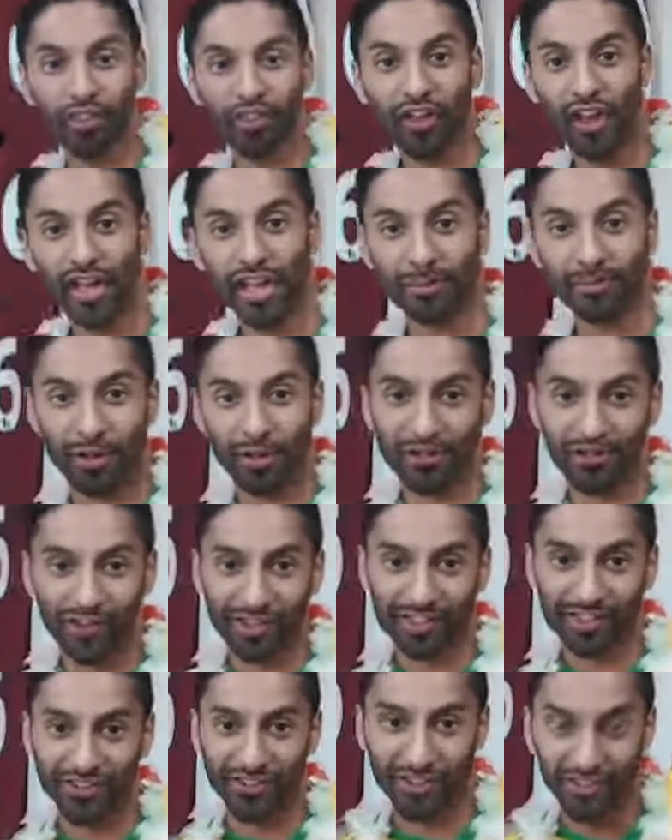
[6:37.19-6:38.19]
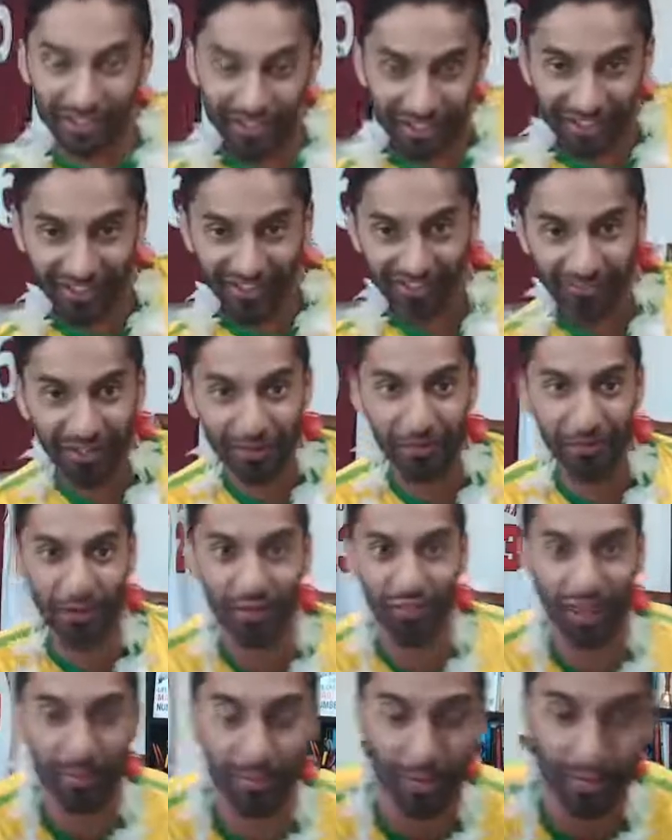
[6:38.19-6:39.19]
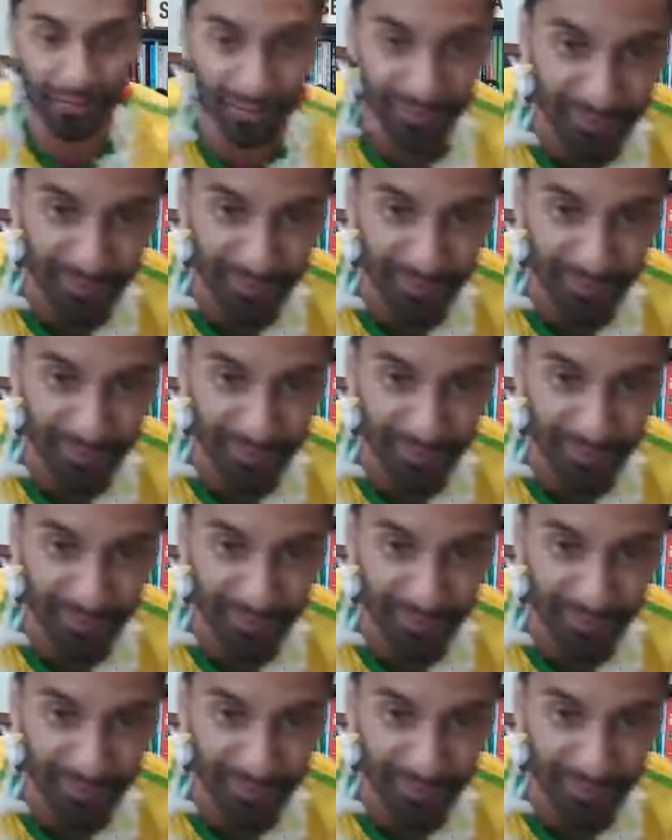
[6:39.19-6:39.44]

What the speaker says: thigh bone, if I can stretch it. Femur or thigh bone.